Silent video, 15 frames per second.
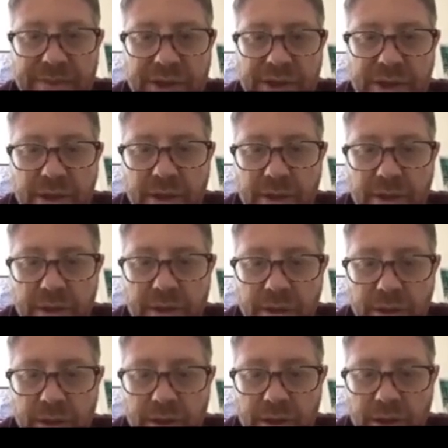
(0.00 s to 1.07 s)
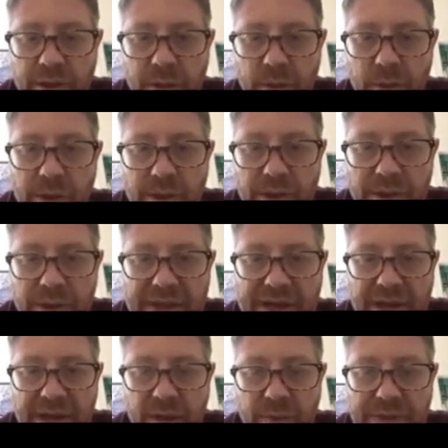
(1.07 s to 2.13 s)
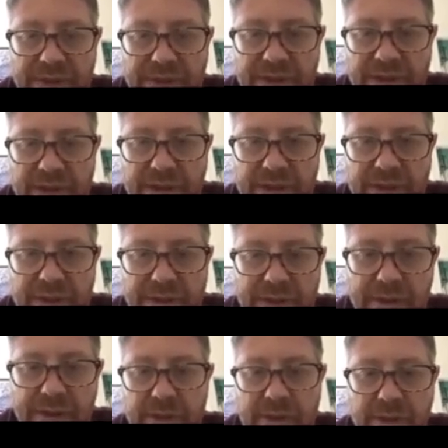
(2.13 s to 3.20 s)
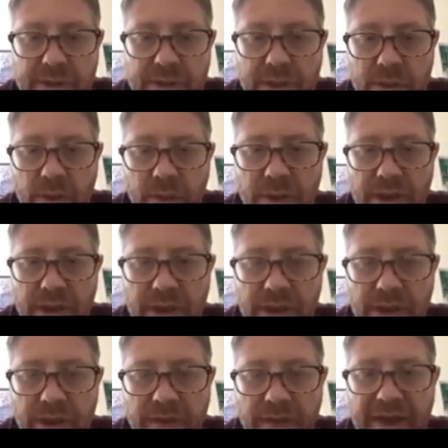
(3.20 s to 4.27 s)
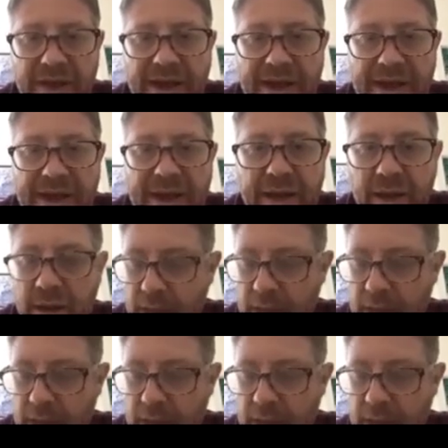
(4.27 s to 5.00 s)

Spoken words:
here, we look down and we see we're looking at the thigh.